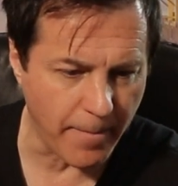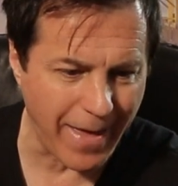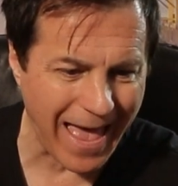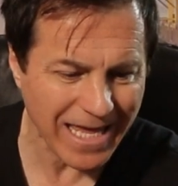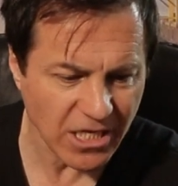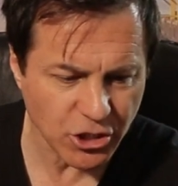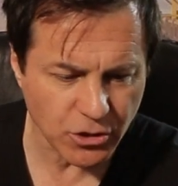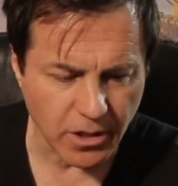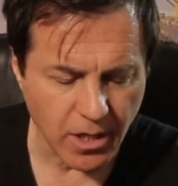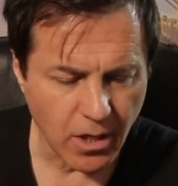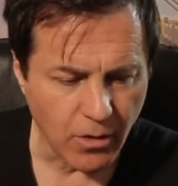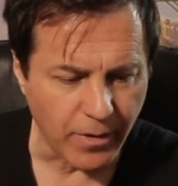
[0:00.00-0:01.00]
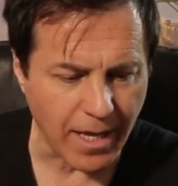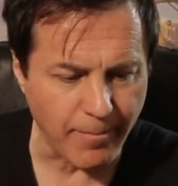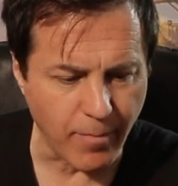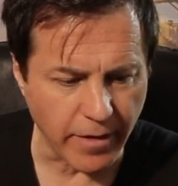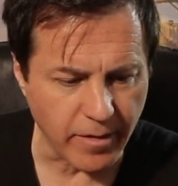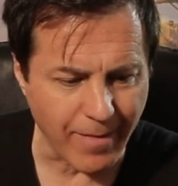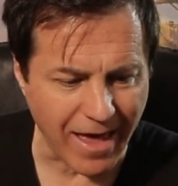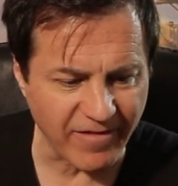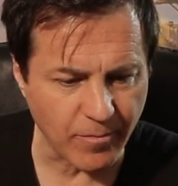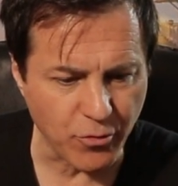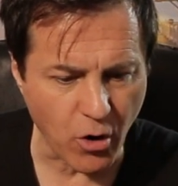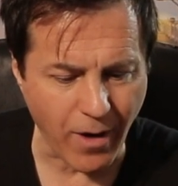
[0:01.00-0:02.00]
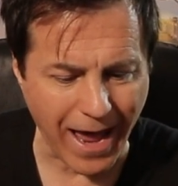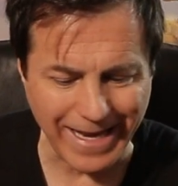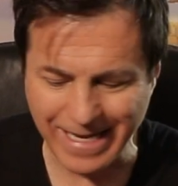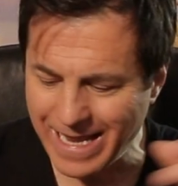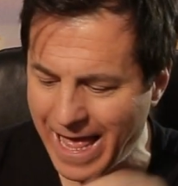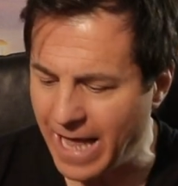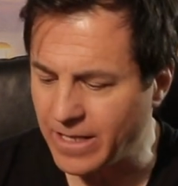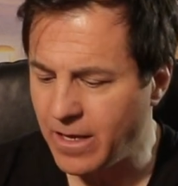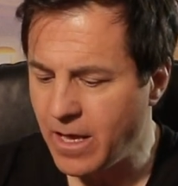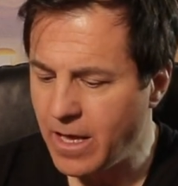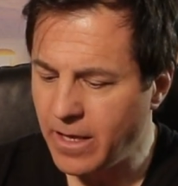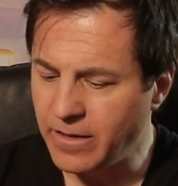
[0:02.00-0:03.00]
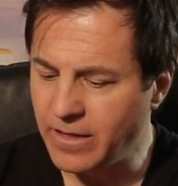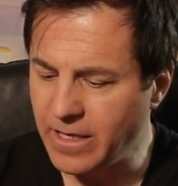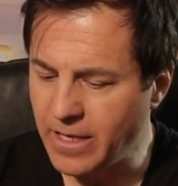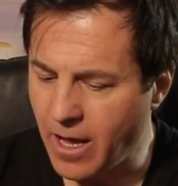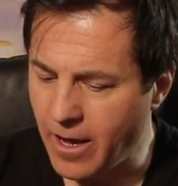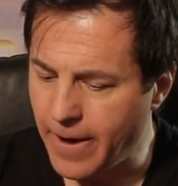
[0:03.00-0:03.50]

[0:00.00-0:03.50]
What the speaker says: package, when I bought the Mavic Pro, I didn't have the